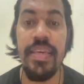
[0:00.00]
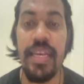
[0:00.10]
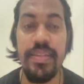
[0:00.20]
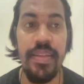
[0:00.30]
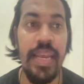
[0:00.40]

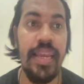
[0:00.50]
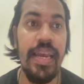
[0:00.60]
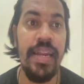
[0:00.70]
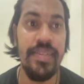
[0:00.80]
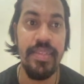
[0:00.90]
the like
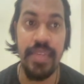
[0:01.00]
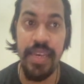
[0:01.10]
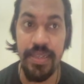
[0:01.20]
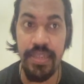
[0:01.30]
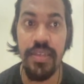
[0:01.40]
LSS,
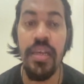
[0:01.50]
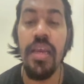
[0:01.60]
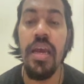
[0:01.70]
ASS.